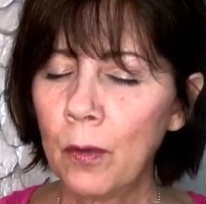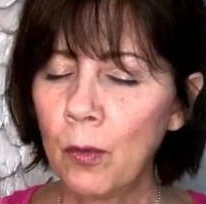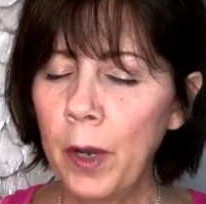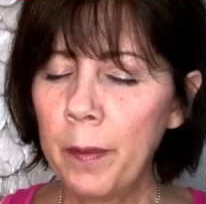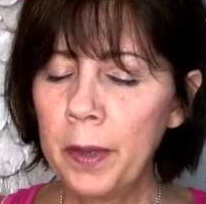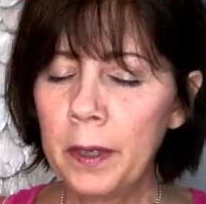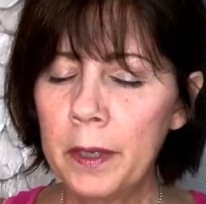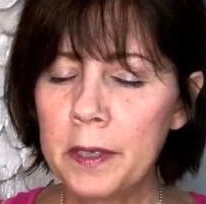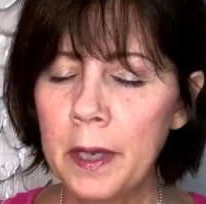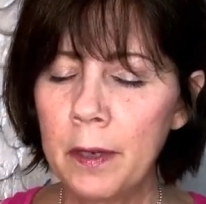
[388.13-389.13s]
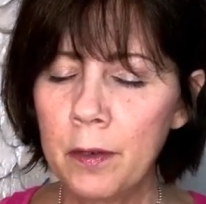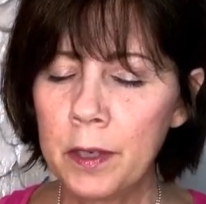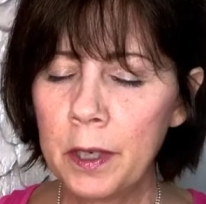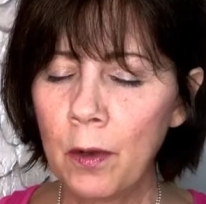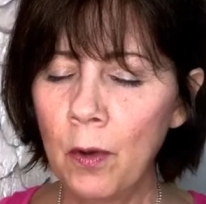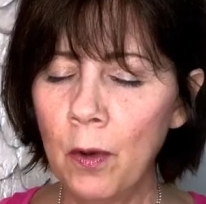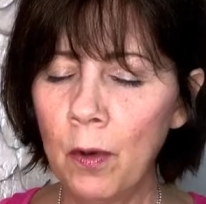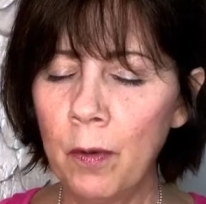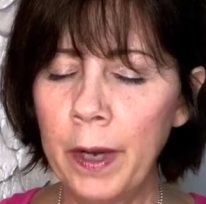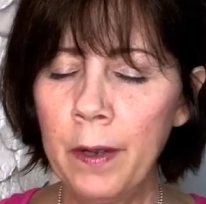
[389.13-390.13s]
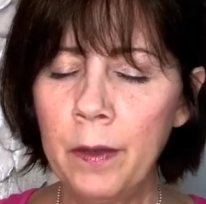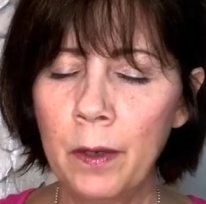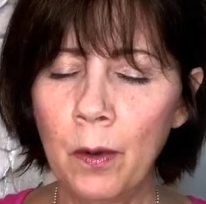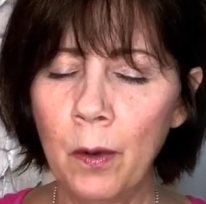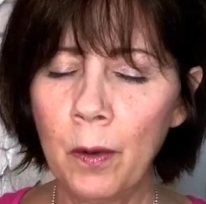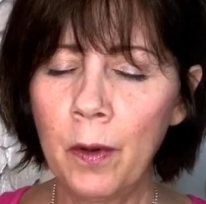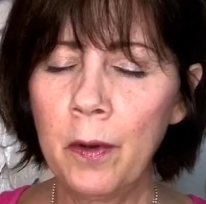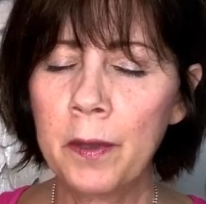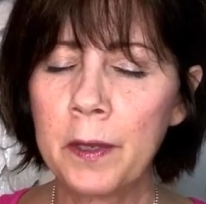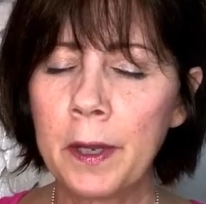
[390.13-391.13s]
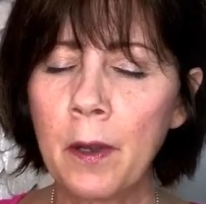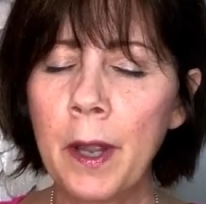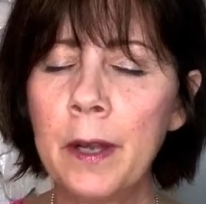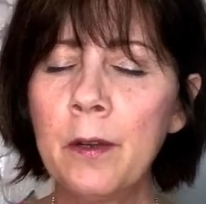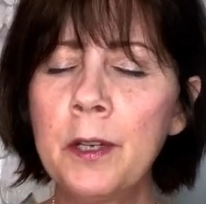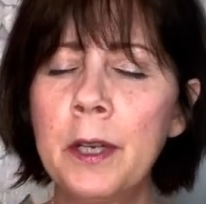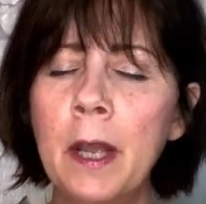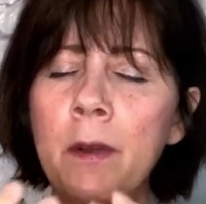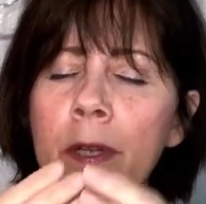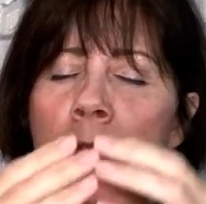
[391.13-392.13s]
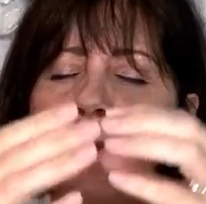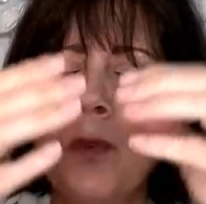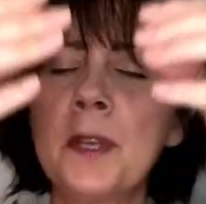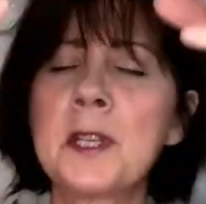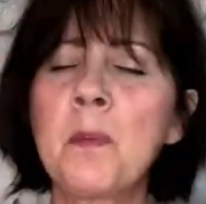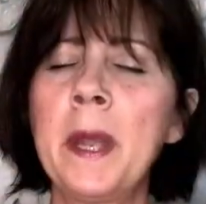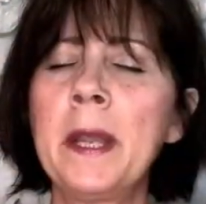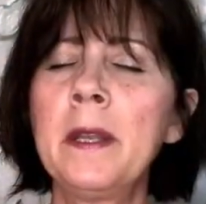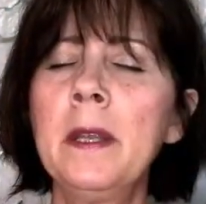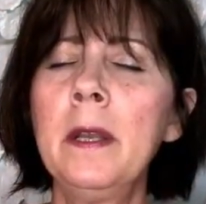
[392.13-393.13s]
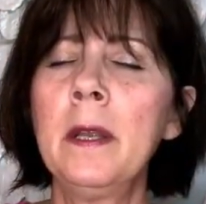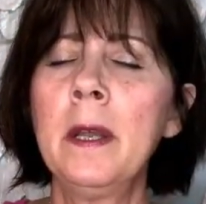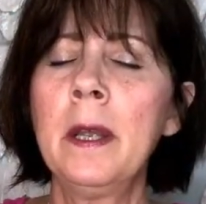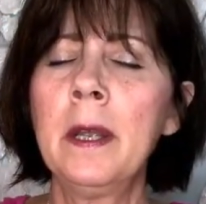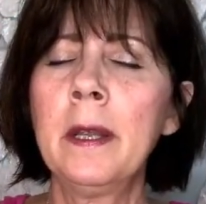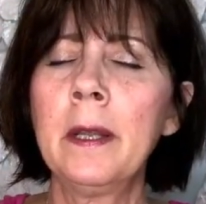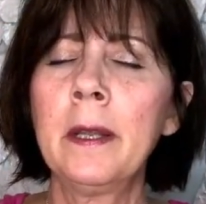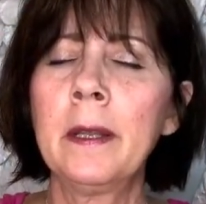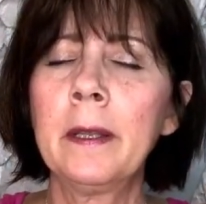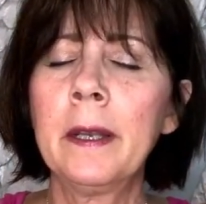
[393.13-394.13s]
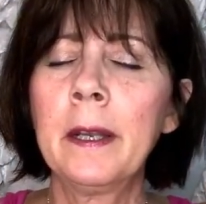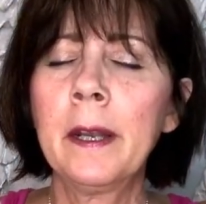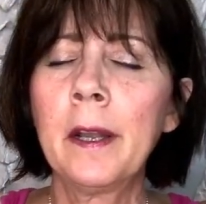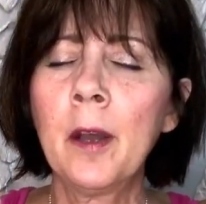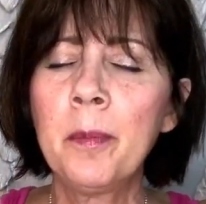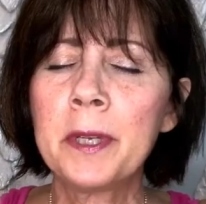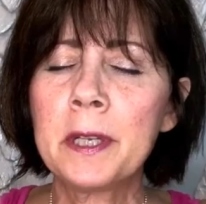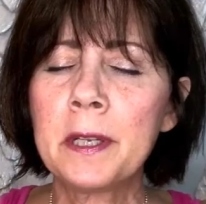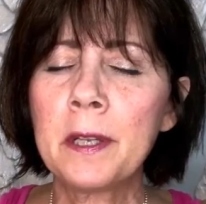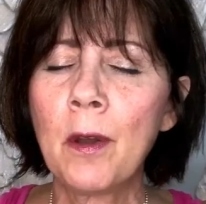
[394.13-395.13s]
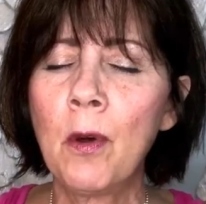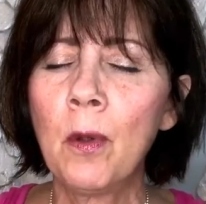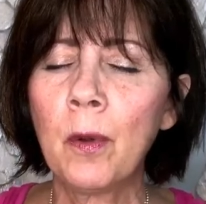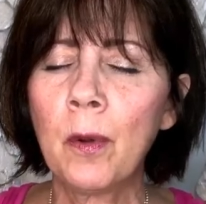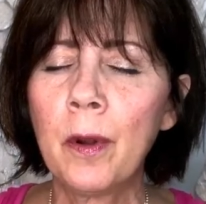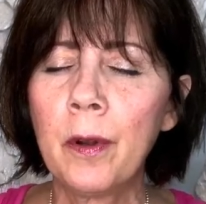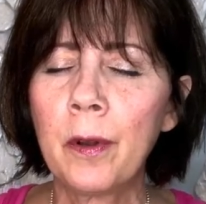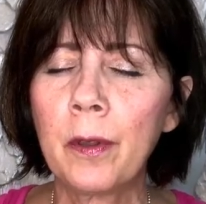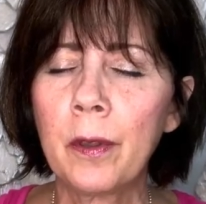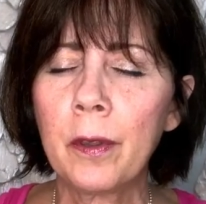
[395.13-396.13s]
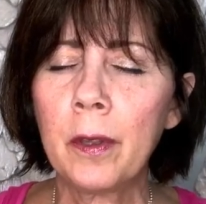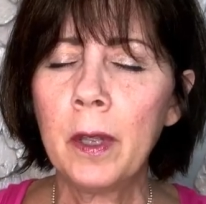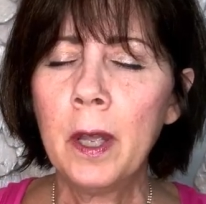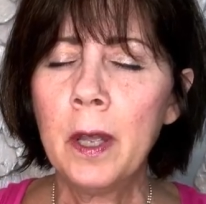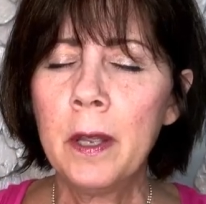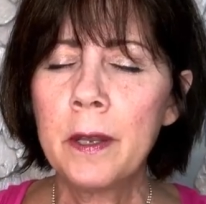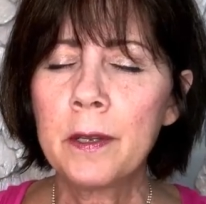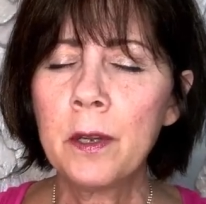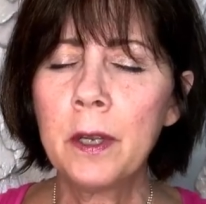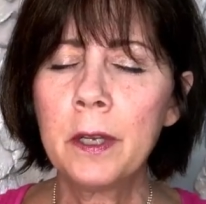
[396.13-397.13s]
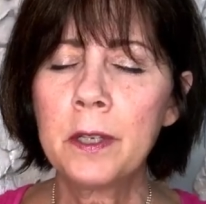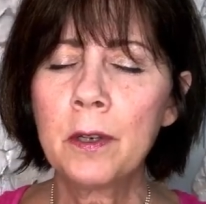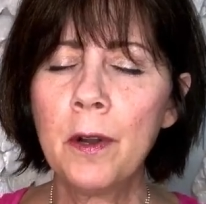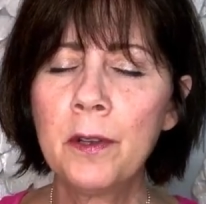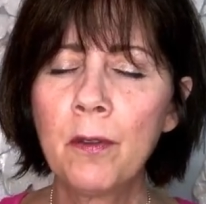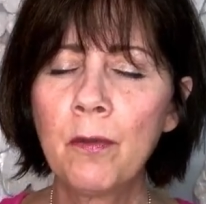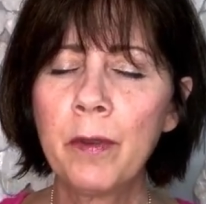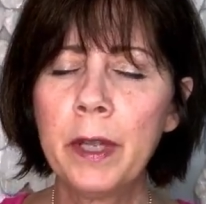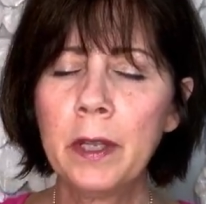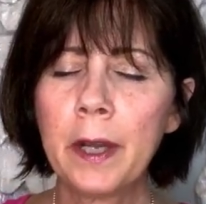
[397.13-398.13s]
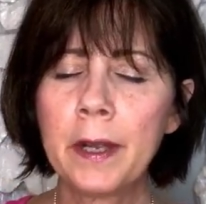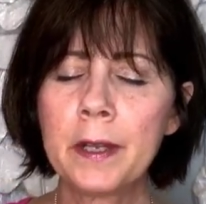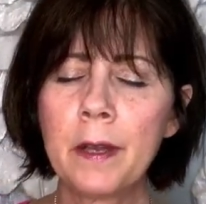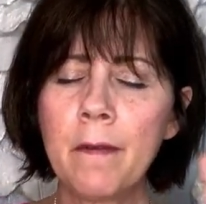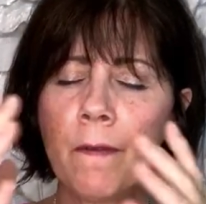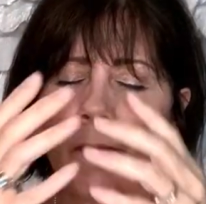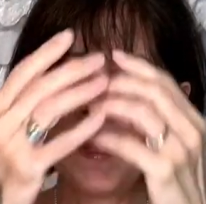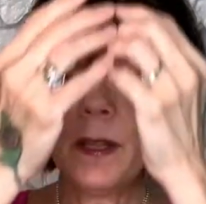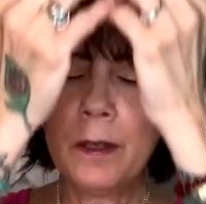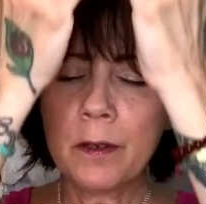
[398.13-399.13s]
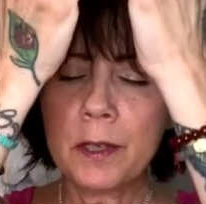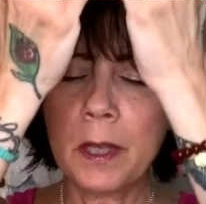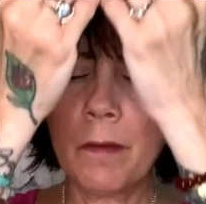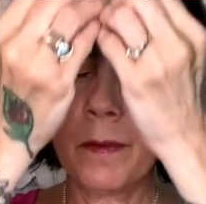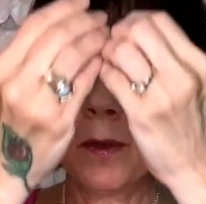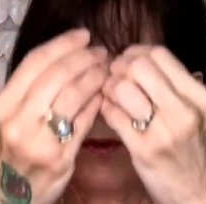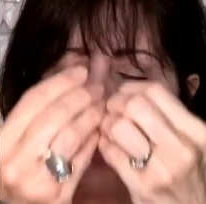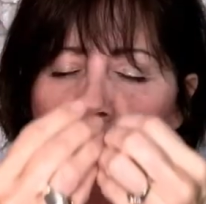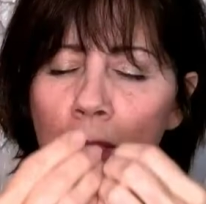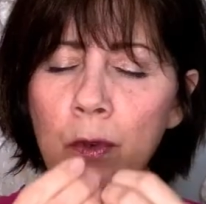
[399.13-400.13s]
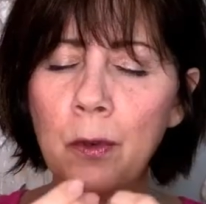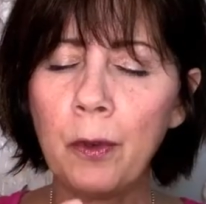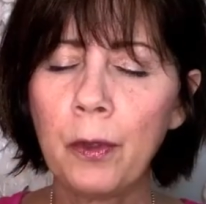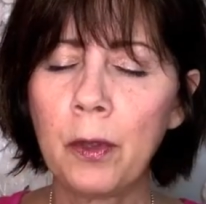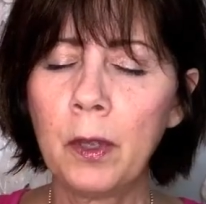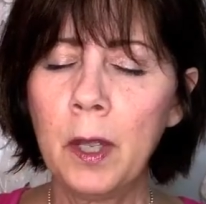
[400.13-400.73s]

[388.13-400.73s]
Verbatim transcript: wrapping this energy all around the whole earth. Like your energy now is so expanded that it encompasses the whole earth. So you can start to realize and feel yourself, your truth,